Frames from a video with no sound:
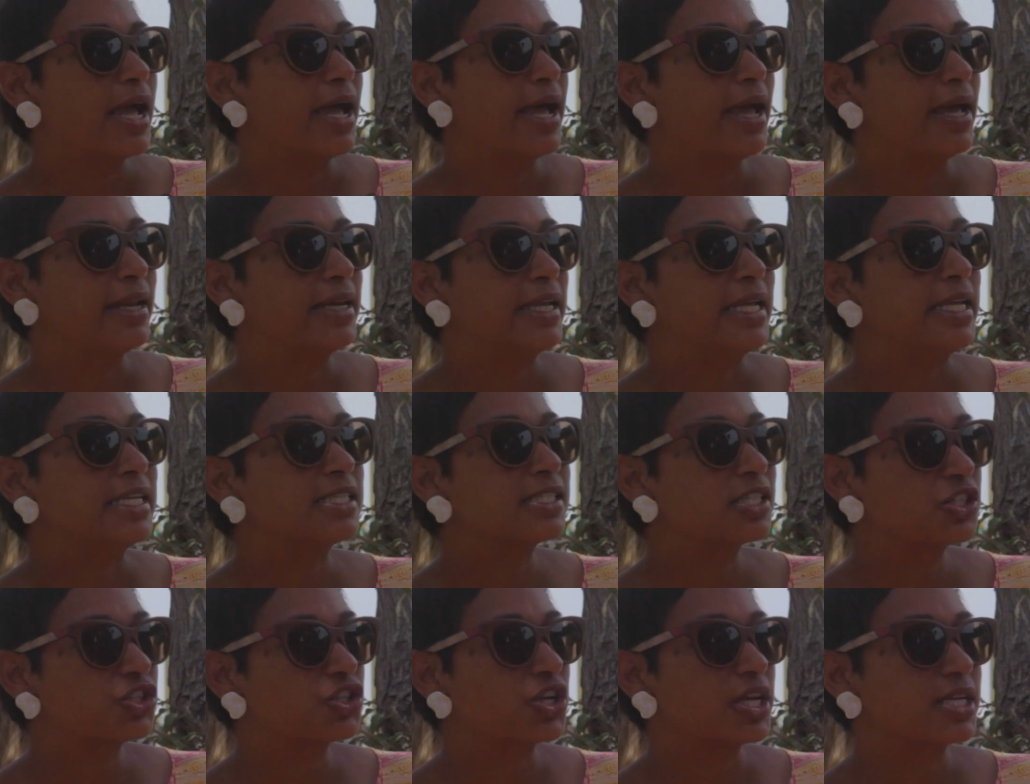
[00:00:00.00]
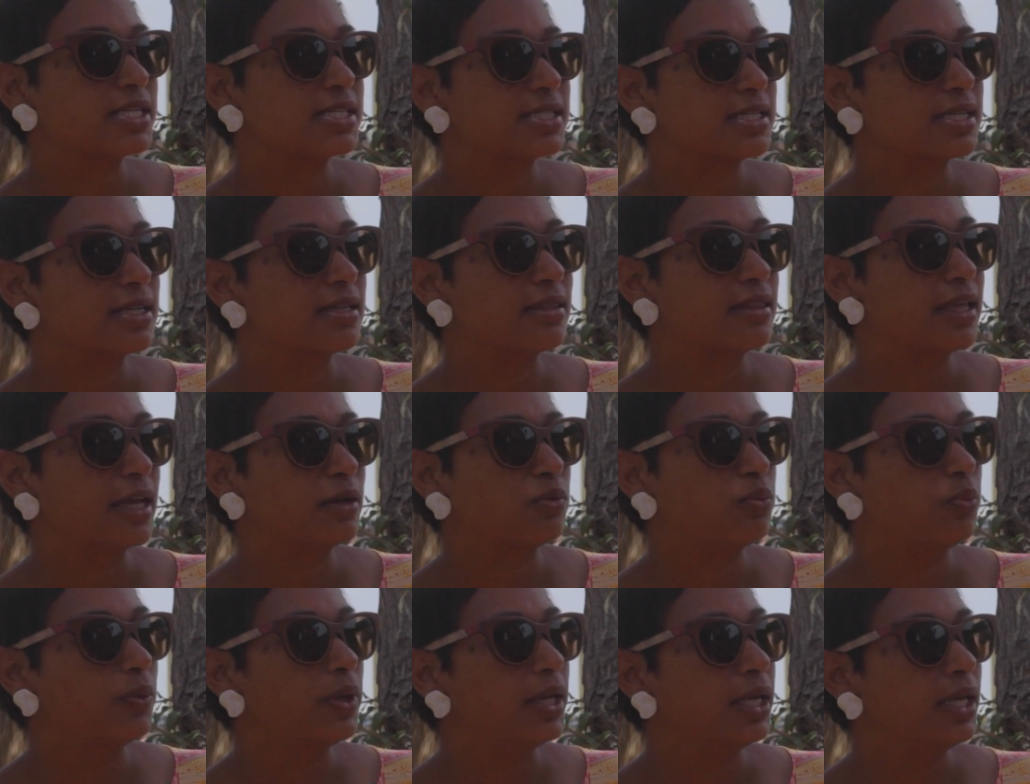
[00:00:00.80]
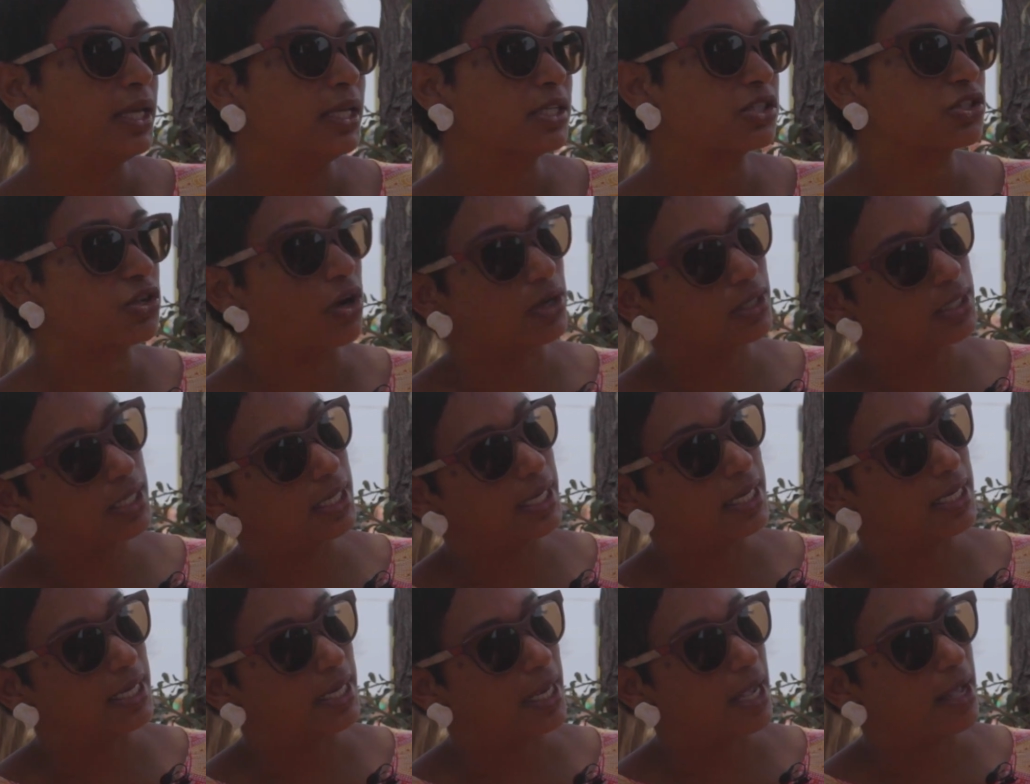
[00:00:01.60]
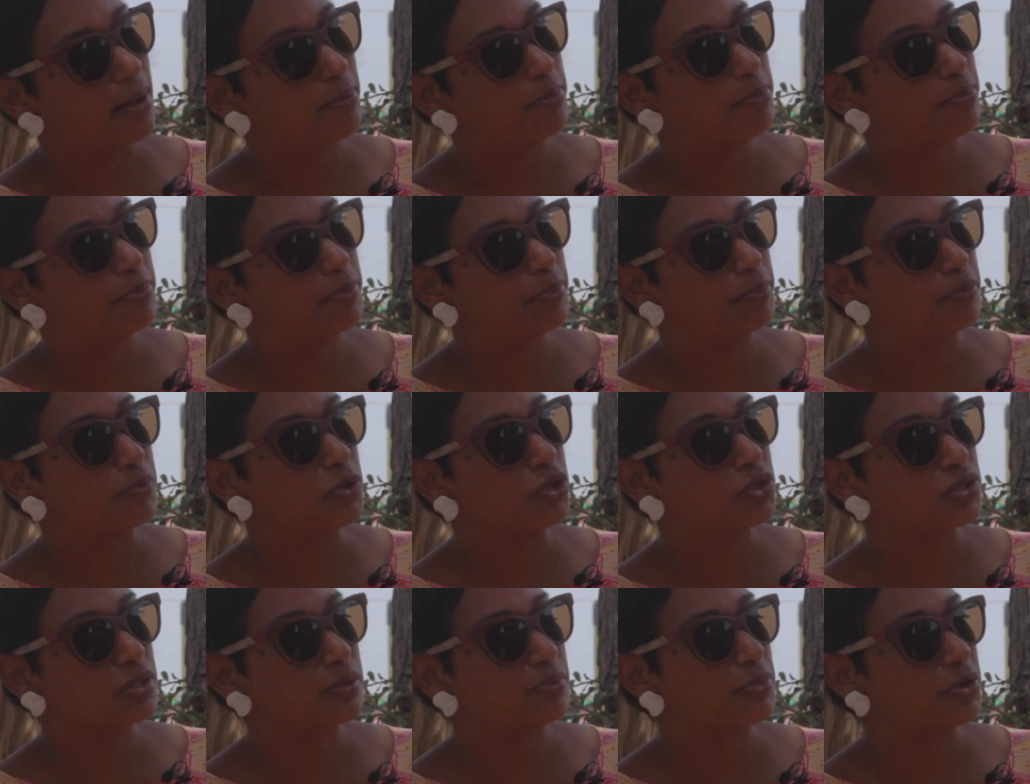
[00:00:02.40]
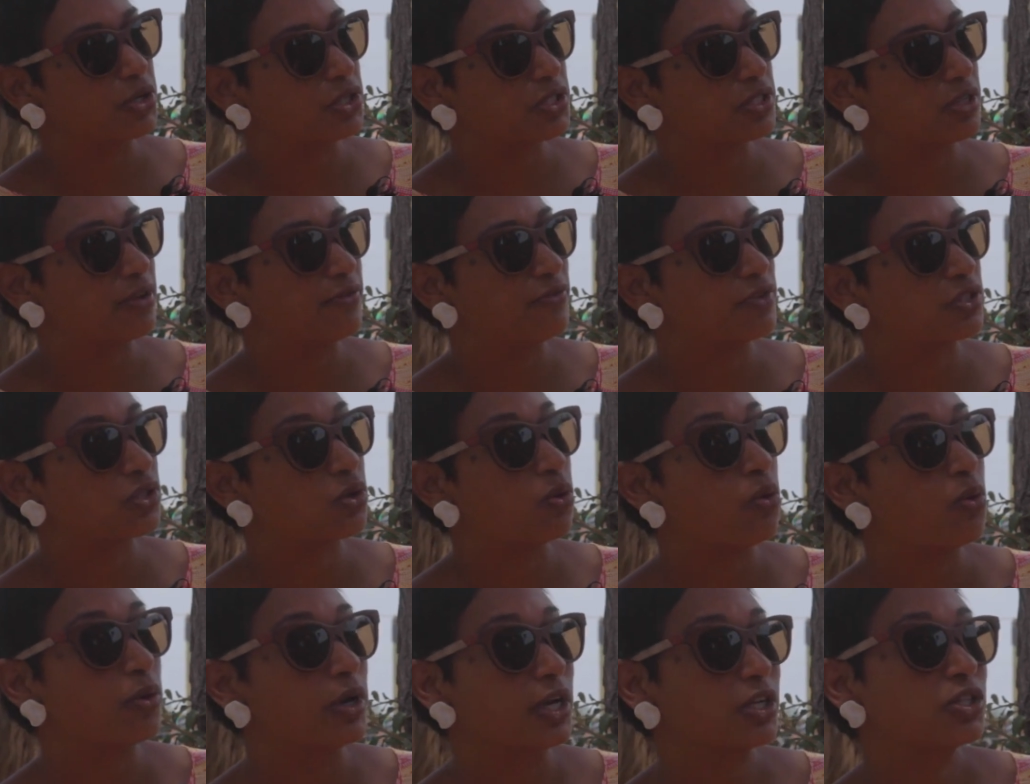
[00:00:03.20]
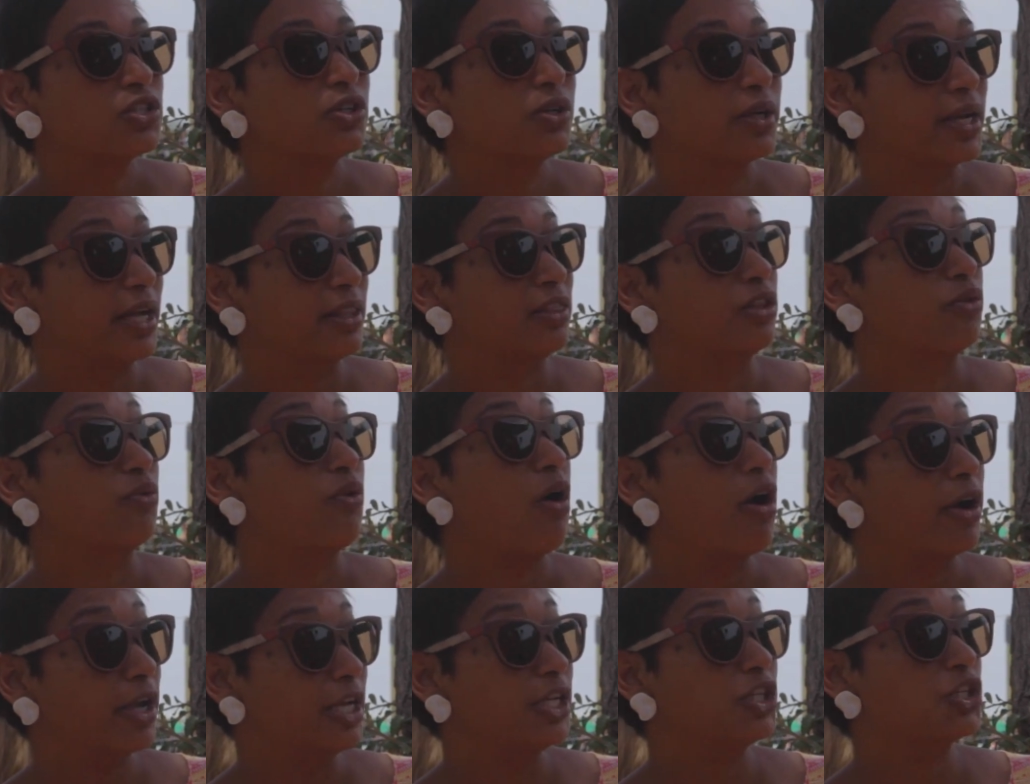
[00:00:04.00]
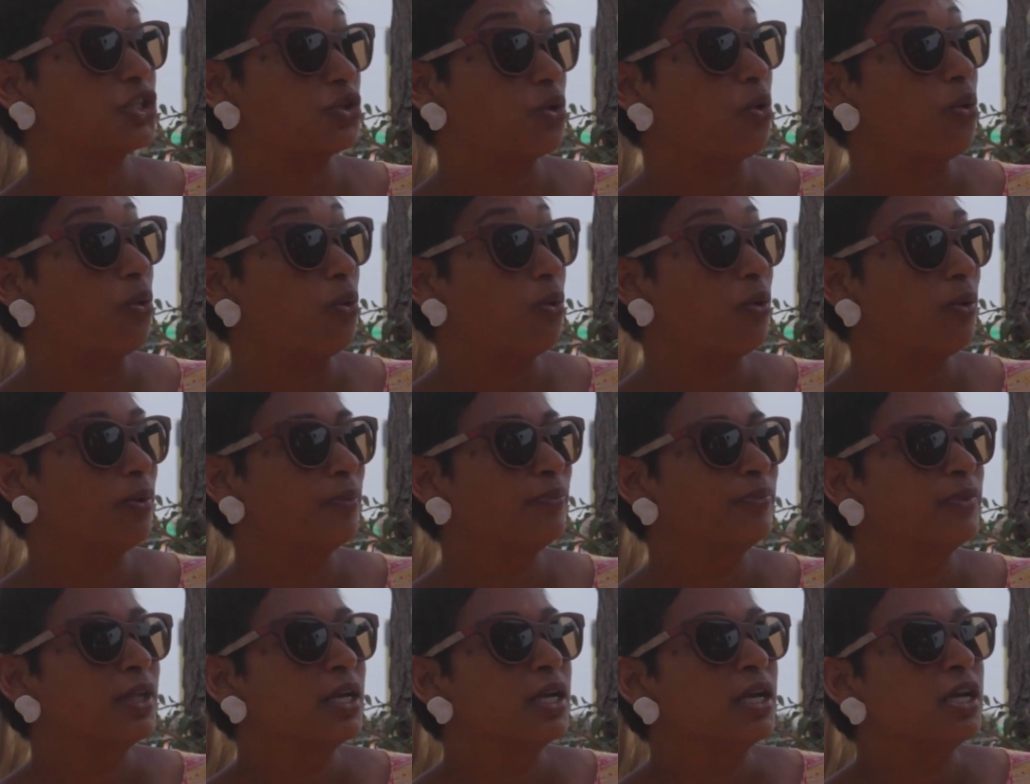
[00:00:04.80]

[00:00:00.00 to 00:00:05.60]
And he suggested that we start cleaning up Muizenberg Surfers Corner to look at the rocky shore.